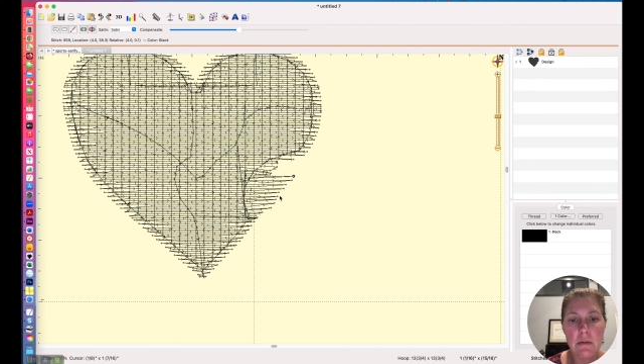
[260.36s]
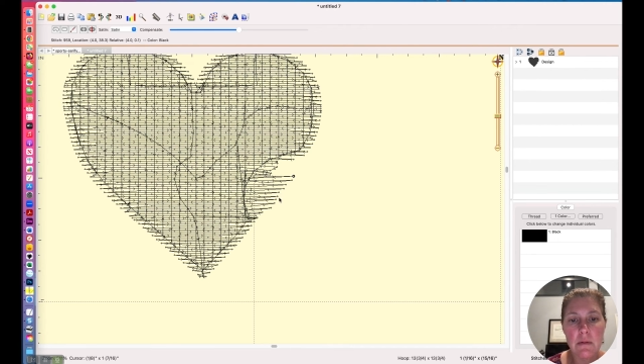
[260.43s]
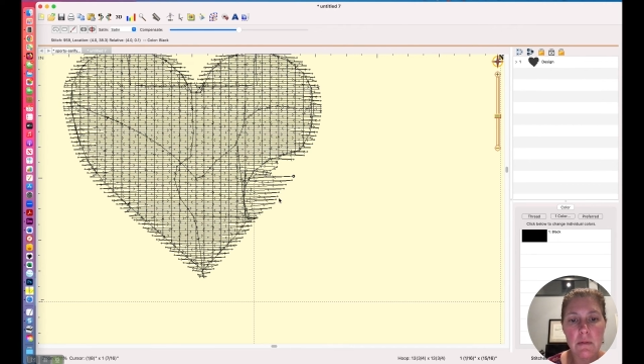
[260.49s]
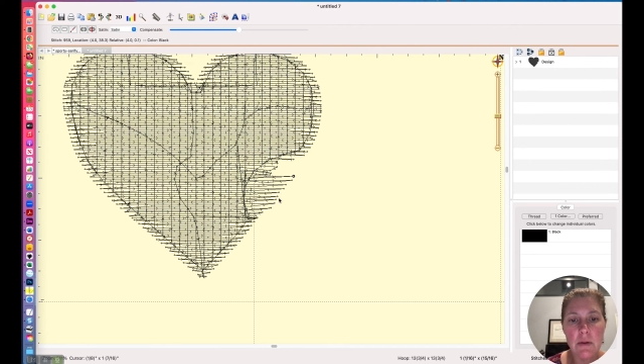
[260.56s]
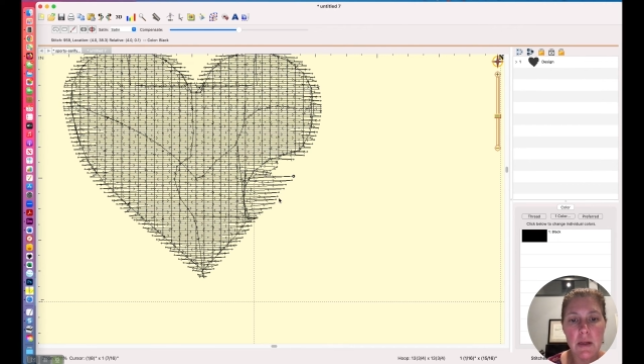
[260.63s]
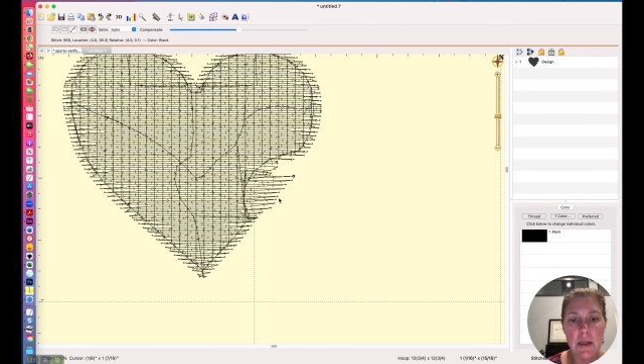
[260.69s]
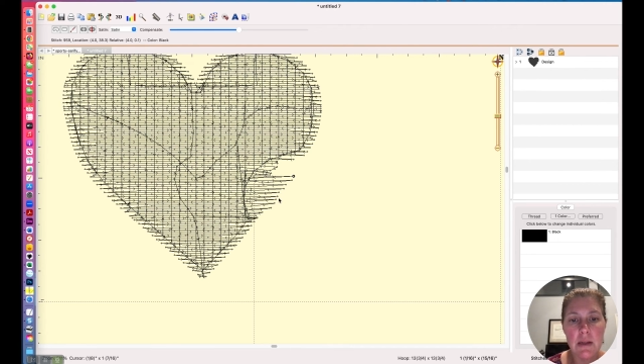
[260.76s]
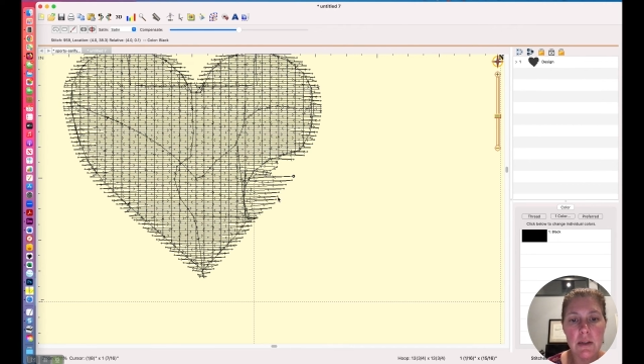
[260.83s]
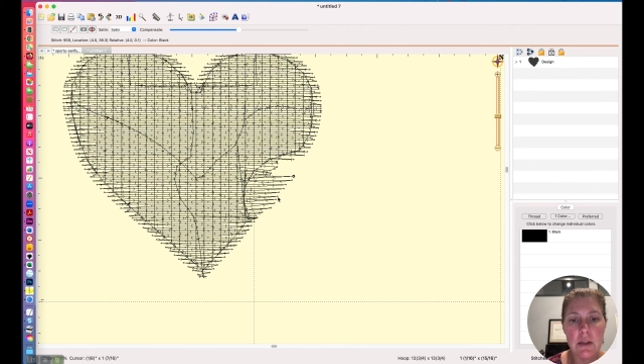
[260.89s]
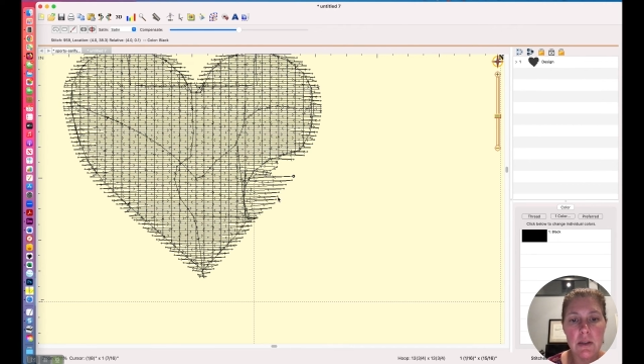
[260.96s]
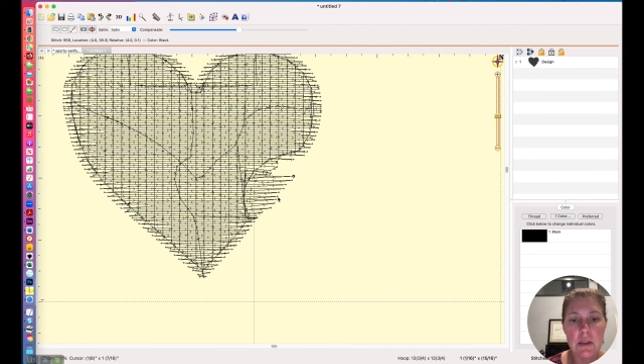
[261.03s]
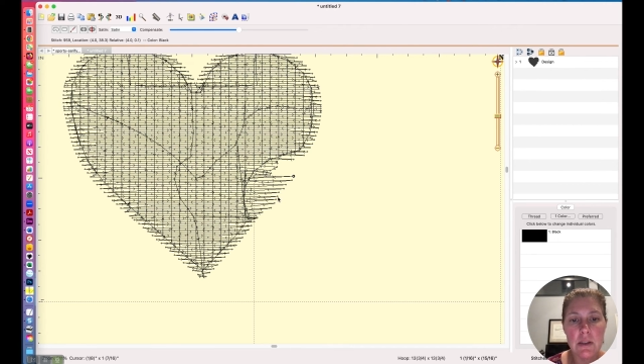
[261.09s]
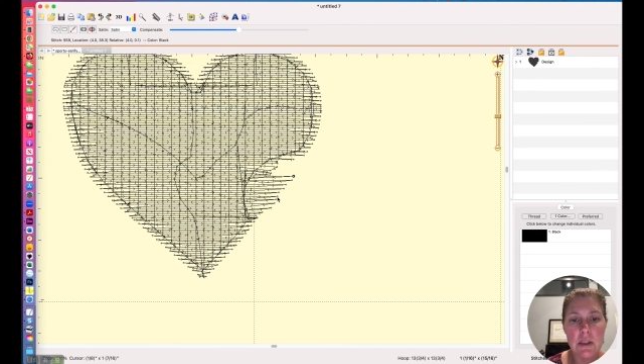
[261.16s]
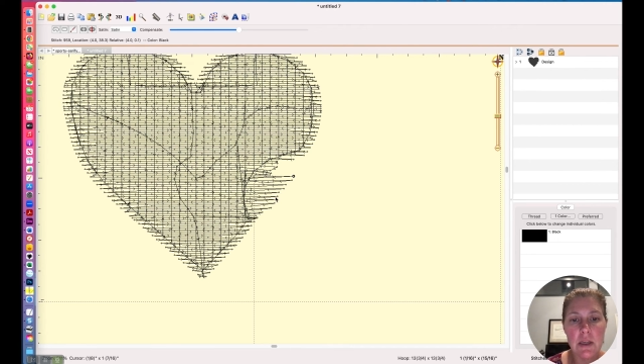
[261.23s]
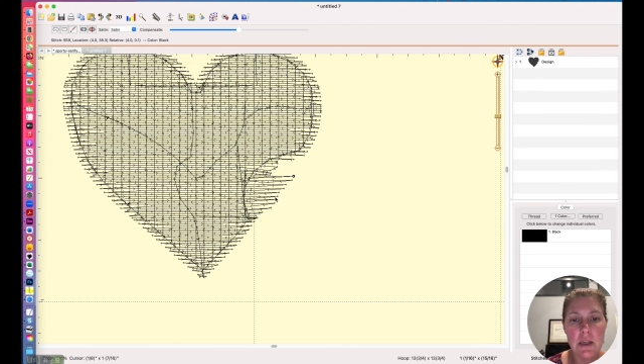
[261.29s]
we can
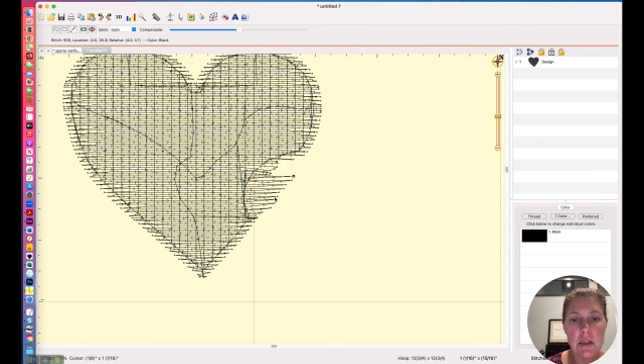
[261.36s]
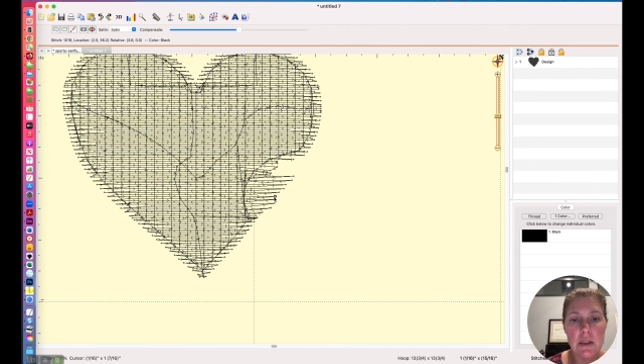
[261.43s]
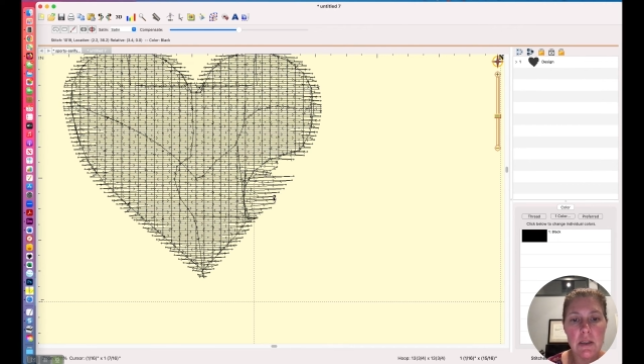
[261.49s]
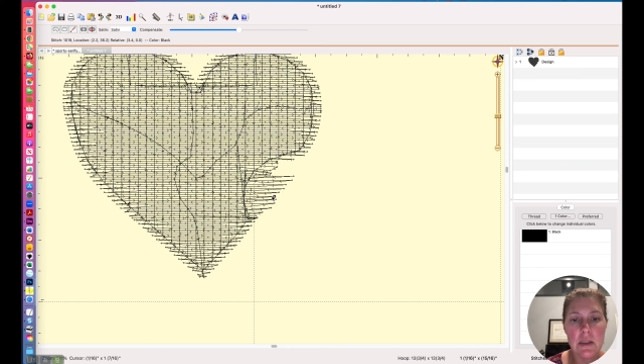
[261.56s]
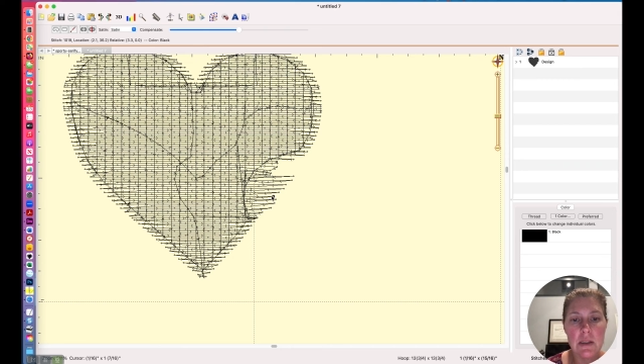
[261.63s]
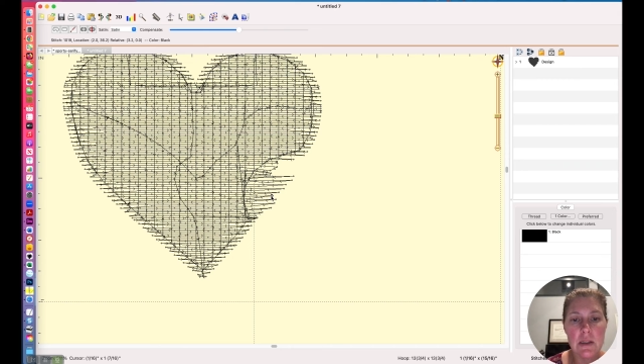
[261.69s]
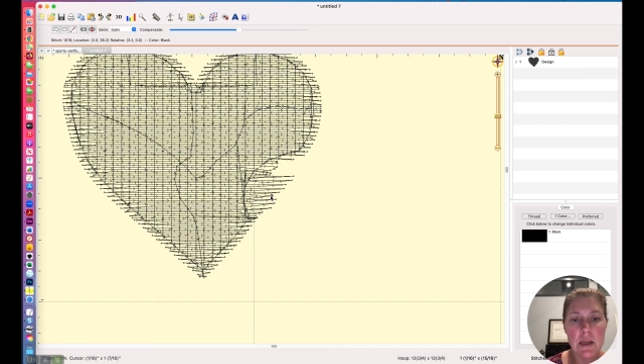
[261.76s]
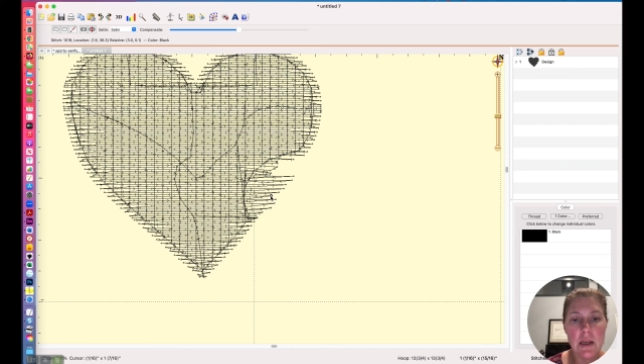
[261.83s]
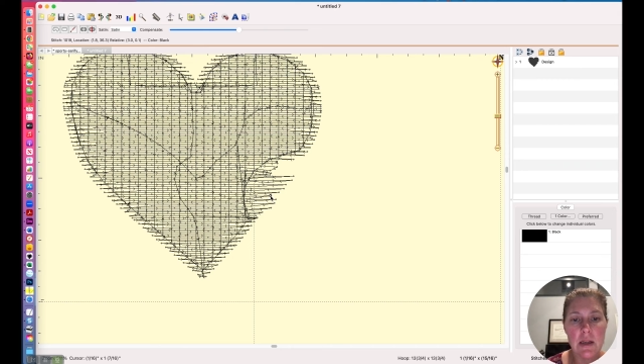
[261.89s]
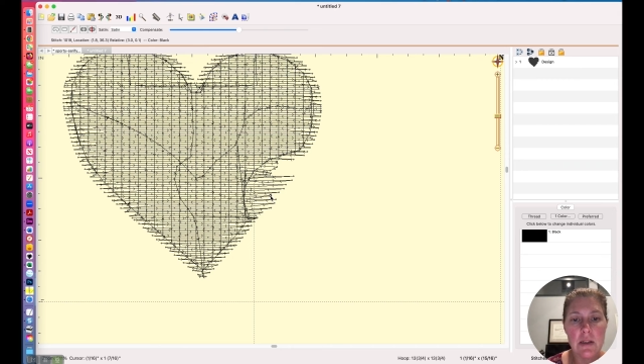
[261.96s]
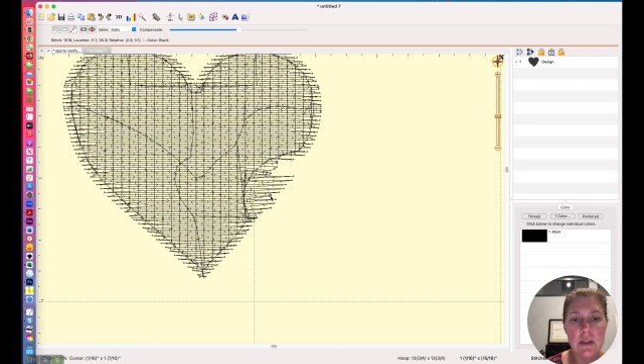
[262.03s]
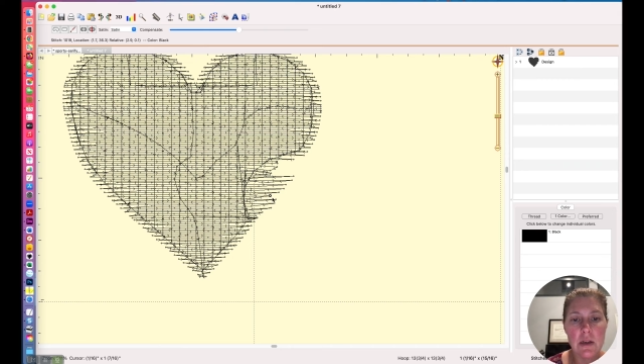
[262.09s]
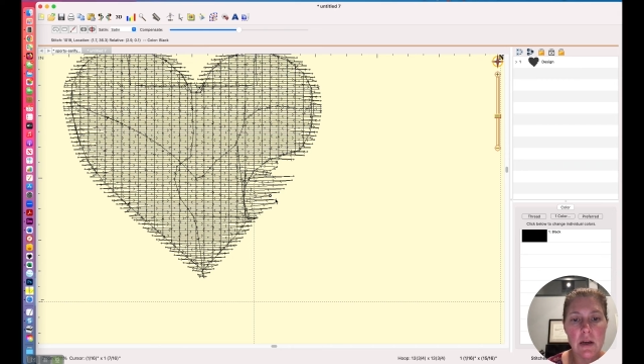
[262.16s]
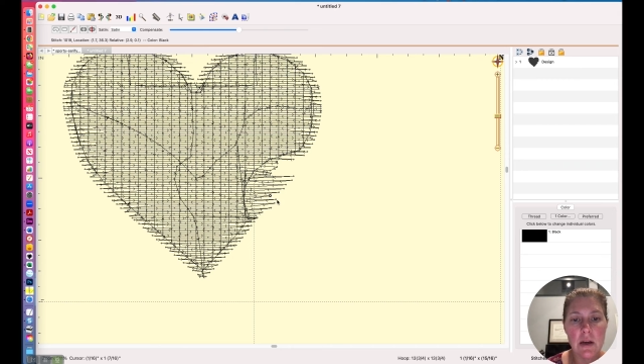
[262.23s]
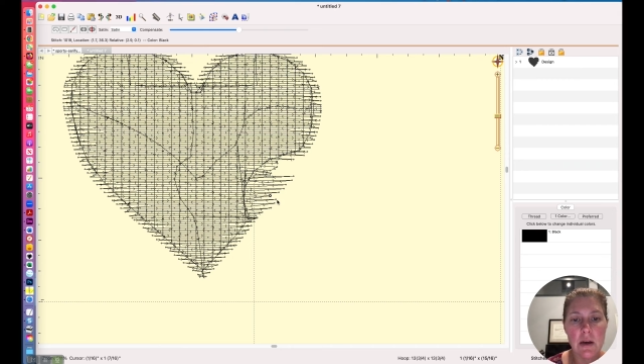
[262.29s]
just change this edge
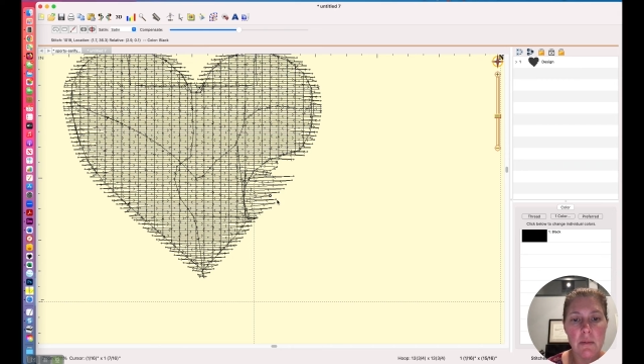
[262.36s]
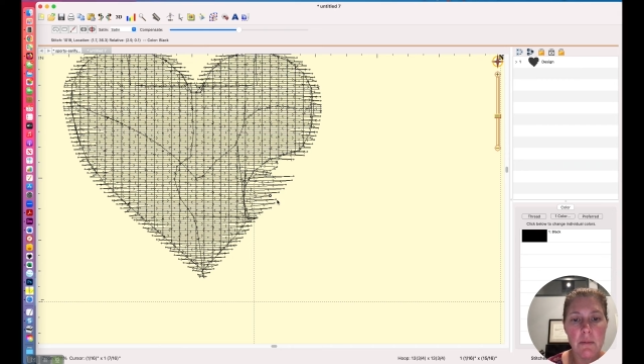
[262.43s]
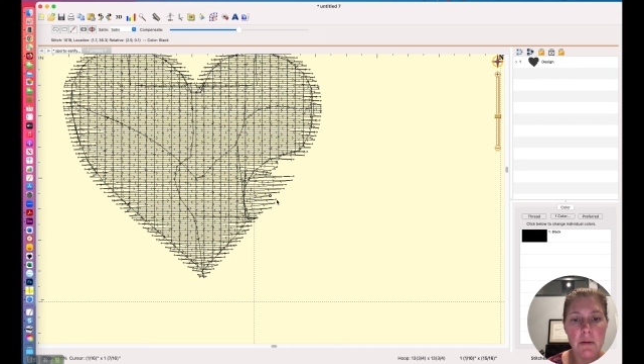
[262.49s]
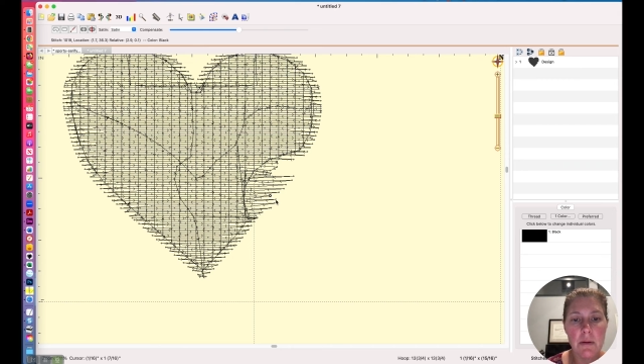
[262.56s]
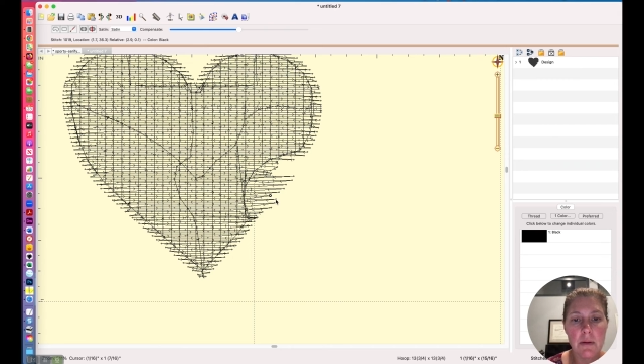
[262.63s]
up.